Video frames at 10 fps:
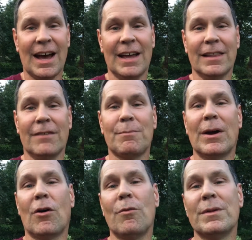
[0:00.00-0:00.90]
I left my
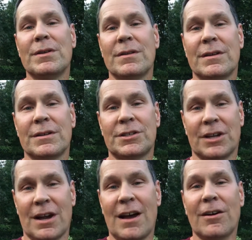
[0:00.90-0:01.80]
home in
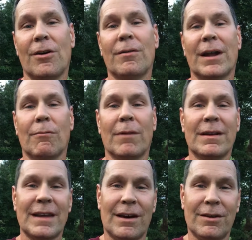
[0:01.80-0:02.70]
Chicago and I went
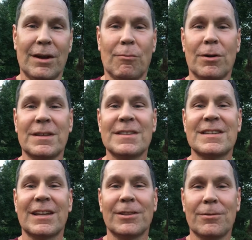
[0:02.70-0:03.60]
down and I worked in
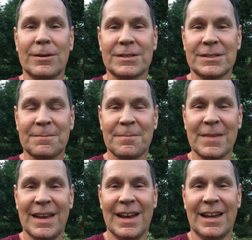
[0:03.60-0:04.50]
St. Louis.
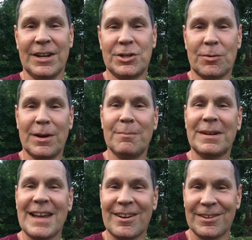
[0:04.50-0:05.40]
And I joined
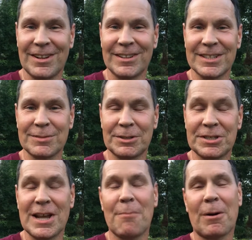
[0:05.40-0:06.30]
McDonnell Douglas, which
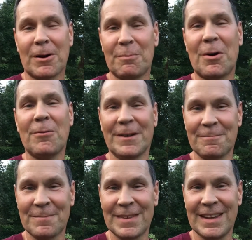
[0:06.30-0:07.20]
is now part of Boeing.
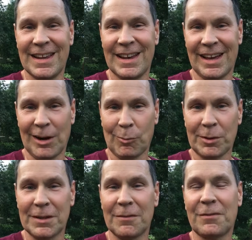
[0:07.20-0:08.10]
And I
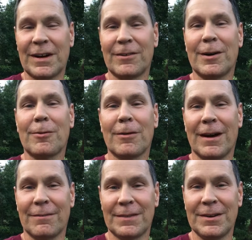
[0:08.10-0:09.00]
worked in the fighter
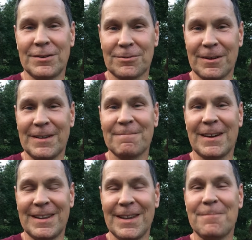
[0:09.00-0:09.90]
aircraft industry. I
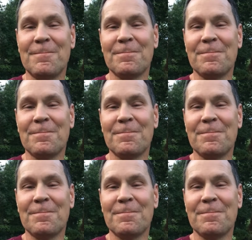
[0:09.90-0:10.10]
did.